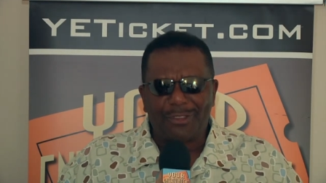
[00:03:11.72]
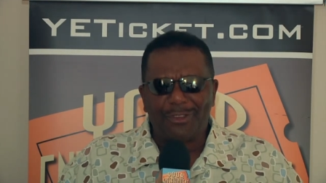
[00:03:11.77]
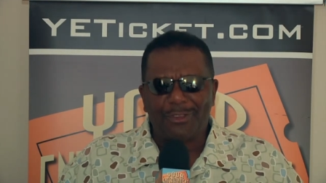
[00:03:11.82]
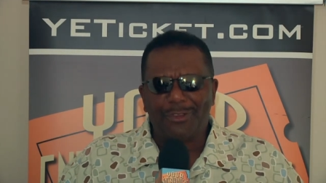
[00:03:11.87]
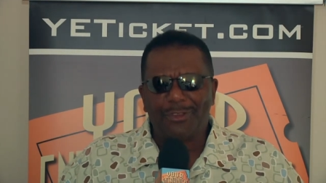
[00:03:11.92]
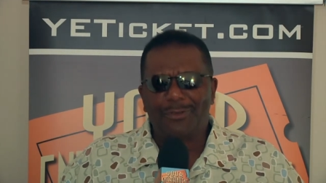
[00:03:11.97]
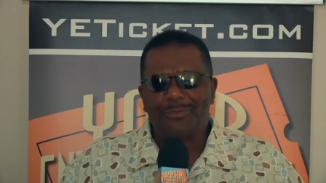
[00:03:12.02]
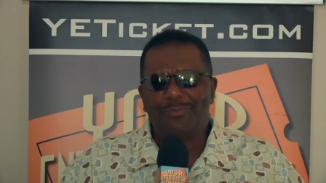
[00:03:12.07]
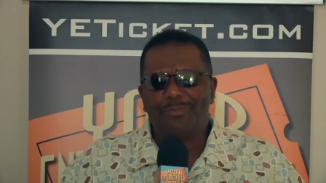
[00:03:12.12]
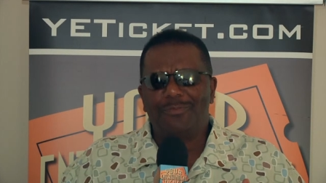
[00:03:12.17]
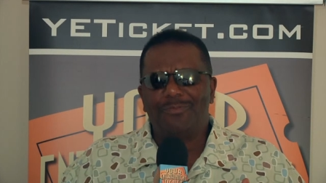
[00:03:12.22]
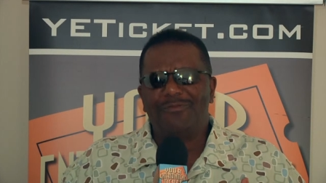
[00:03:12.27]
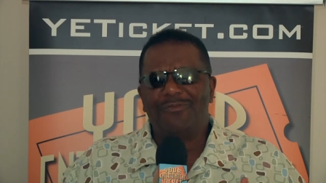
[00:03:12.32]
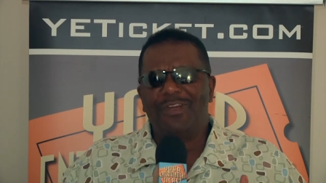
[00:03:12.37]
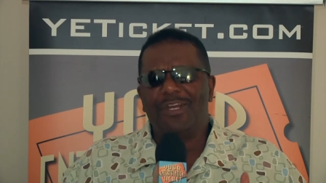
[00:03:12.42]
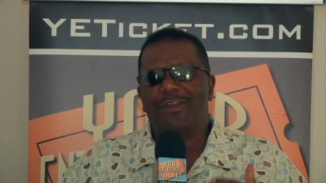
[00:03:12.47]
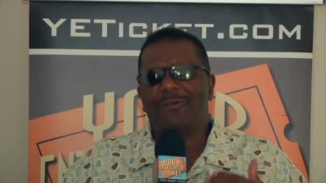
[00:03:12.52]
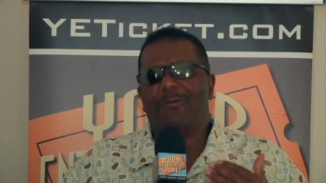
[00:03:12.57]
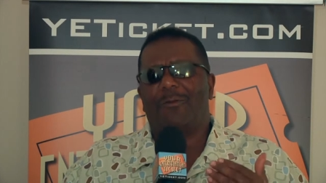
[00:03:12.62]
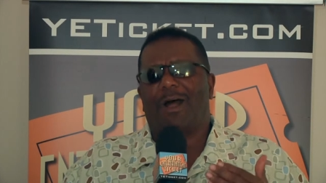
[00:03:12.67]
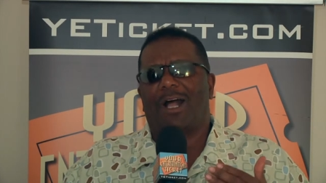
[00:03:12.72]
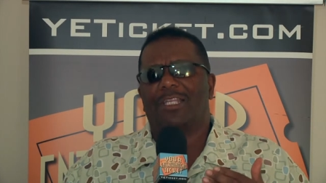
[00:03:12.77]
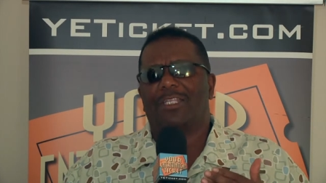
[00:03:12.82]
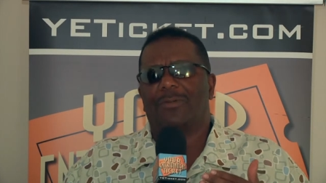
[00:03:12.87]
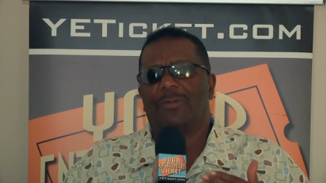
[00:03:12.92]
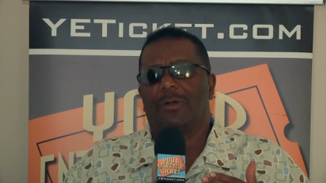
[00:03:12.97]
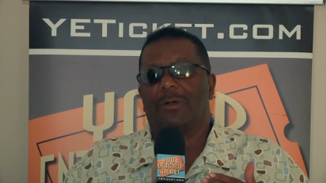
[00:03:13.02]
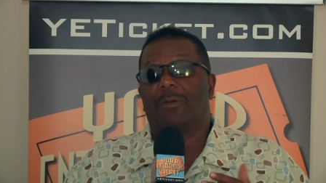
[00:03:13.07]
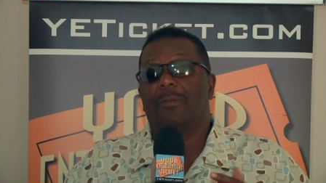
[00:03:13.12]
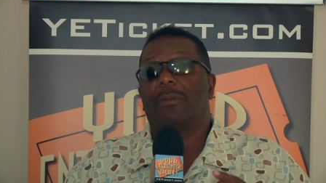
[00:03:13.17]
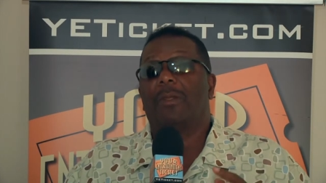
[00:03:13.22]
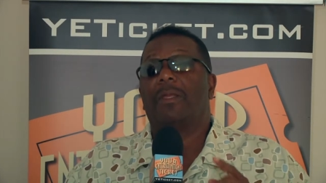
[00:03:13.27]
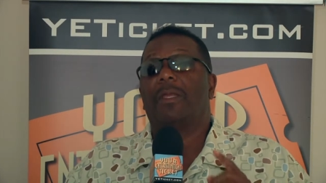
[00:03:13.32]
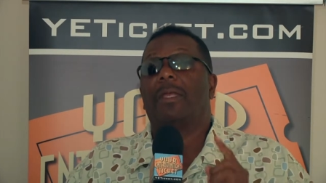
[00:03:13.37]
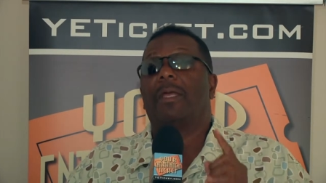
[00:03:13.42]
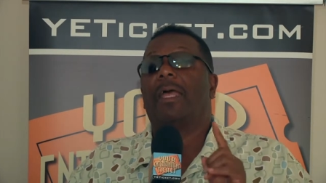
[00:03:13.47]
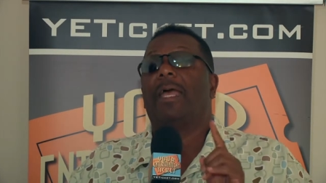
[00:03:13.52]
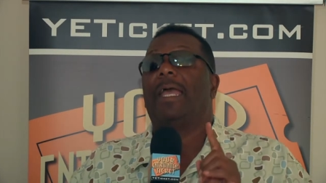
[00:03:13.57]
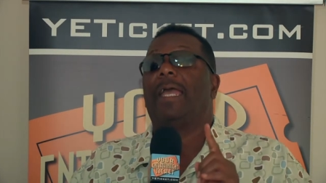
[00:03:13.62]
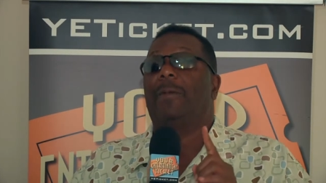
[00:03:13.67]
is very watchable.
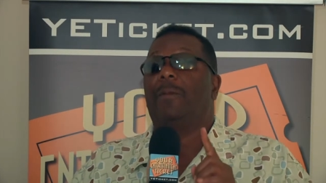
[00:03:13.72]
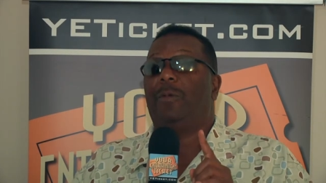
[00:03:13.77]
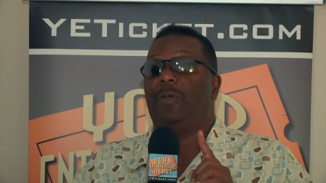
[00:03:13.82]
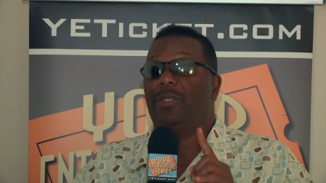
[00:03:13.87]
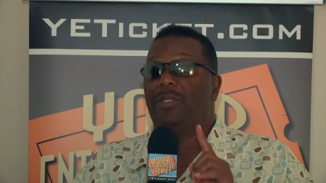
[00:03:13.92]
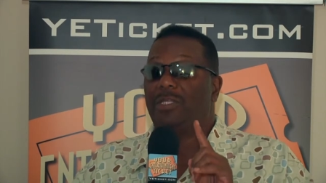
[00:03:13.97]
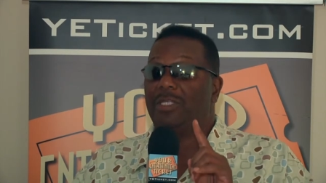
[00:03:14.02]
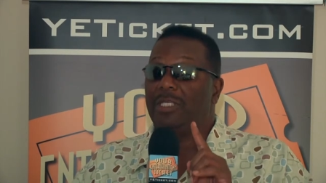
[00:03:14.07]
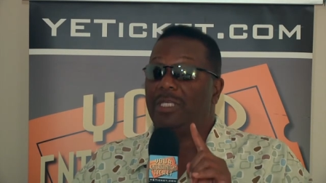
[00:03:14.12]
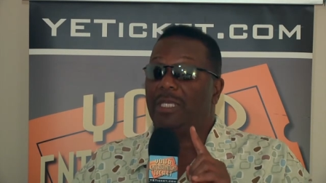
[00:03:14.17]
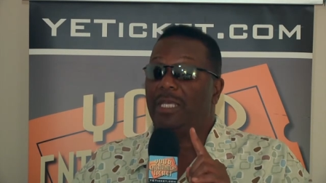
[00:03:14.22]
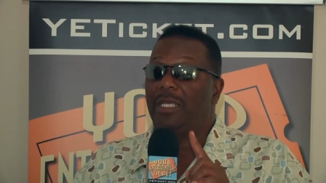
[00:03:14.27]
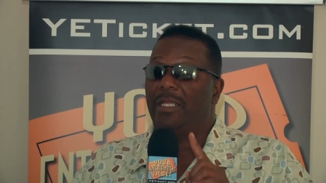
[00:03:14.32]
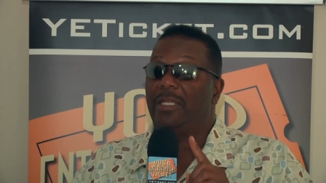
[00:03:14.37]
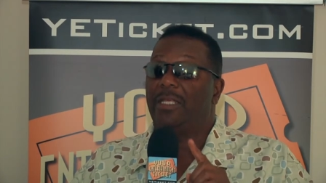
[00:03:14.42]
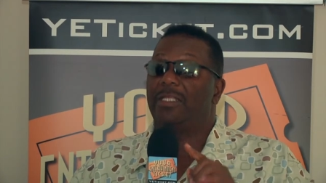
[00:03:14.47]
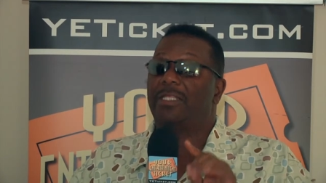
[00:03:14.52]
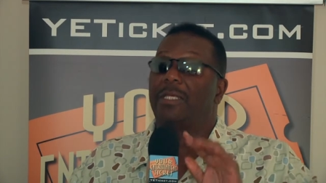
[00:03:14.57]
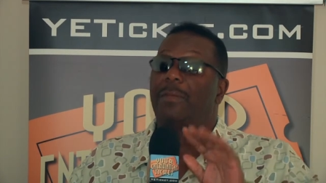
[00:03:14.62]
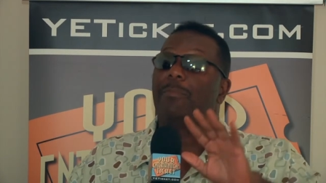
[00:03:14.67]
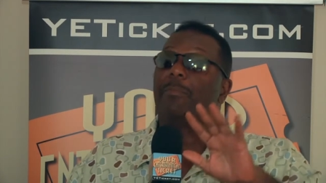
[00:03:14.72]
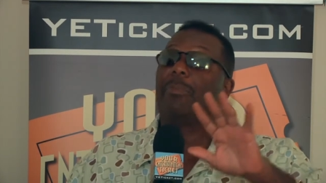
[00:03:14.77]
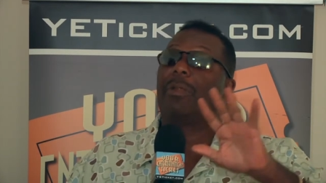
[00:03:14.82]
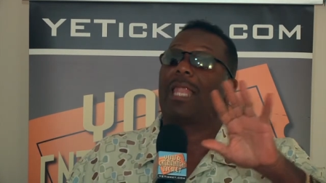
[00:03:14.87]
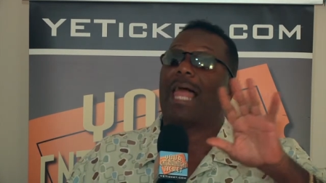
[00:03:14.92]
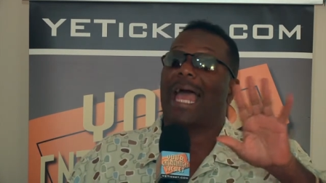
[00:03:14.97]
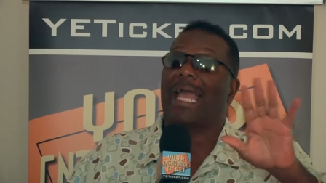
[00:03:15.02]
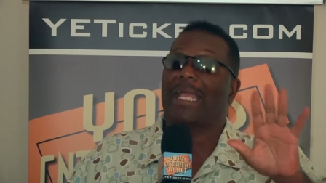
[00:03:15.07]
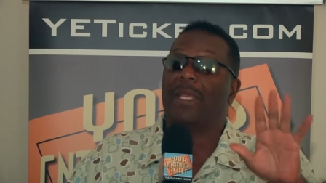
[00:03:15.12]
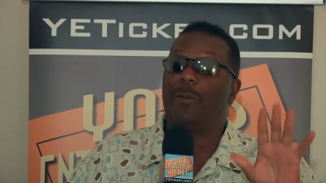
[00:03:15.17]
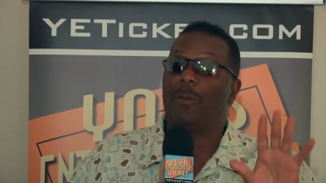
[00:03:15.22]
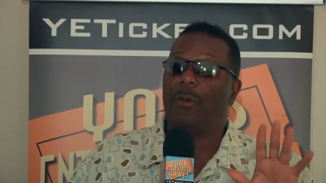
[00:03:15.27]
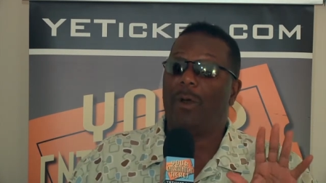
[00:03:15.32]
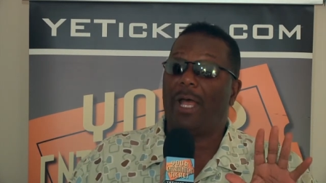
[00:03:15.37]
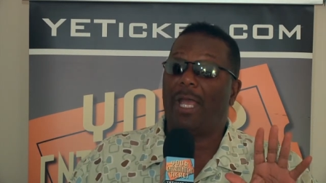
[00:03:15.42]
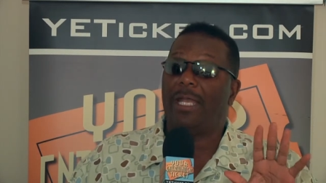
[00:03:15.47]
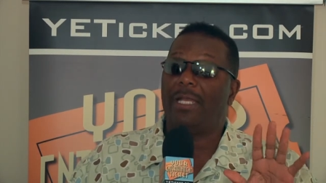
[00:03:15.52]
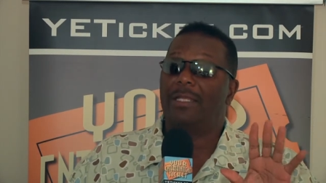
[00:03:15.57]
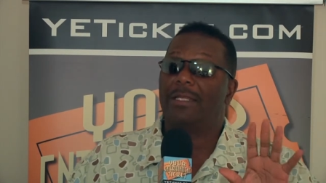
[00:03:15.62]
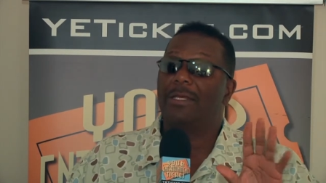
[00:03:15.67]
And when you see it, it's in black and
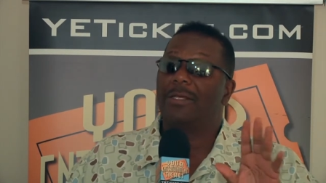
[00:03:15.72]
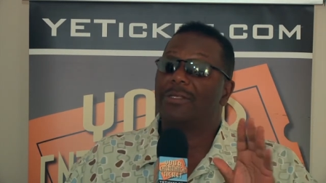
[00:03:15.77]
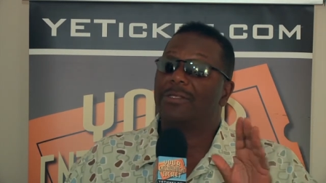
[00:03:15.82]
white,